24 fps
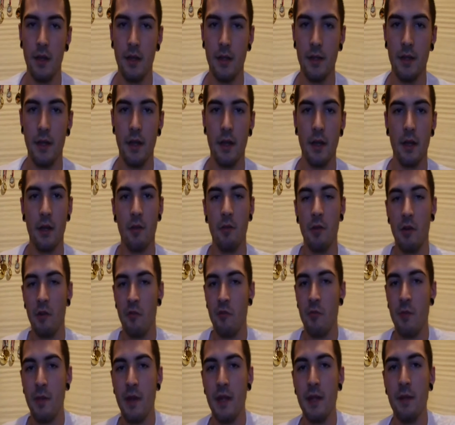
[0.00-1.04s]
There were
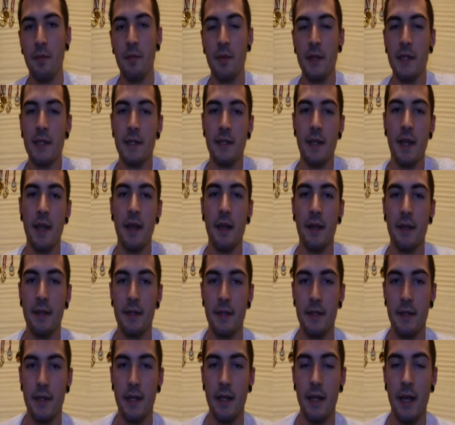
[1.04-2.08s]
many
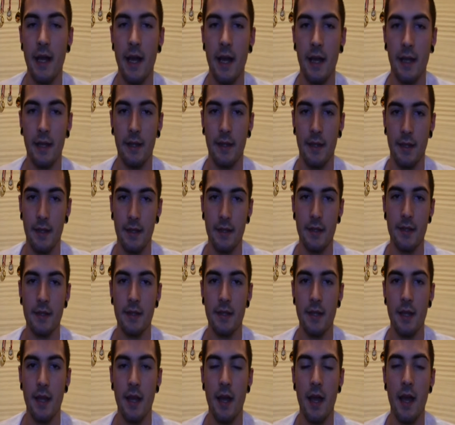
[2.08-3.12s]
mistakes like
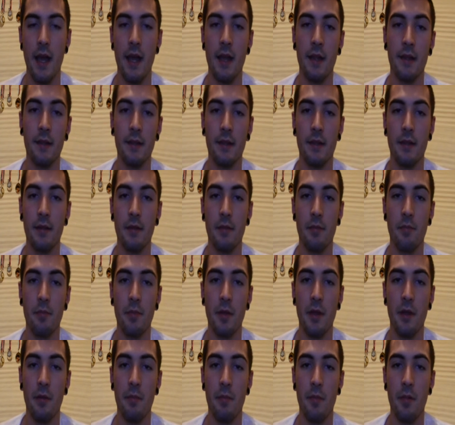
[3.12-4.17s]
this, and
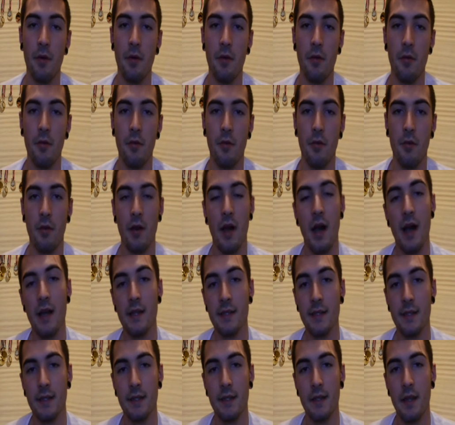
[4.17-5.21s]
people
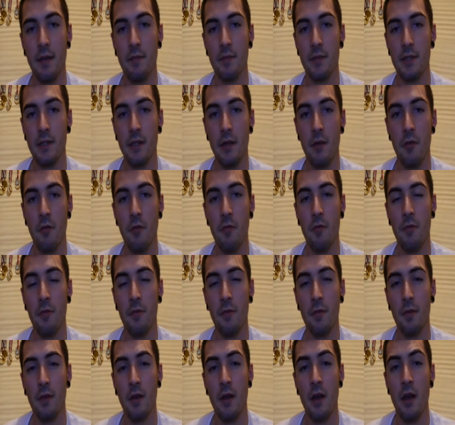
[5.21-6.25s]
asked themselves
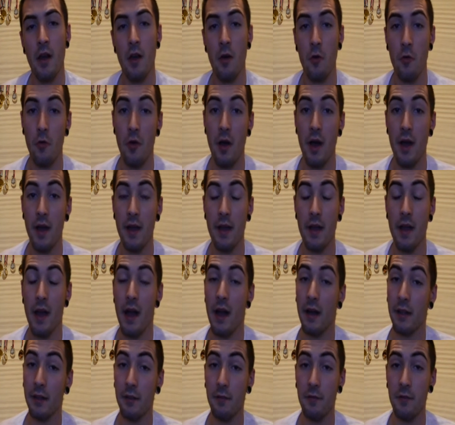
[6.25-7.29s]
why
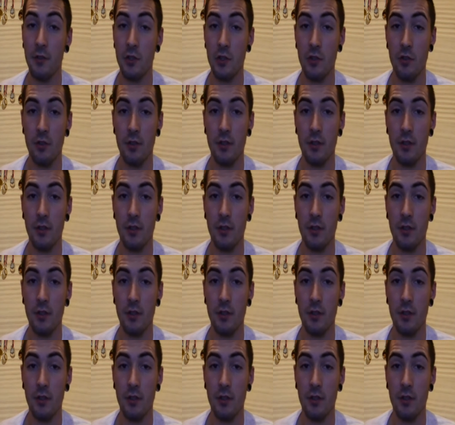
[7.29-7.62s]
artificial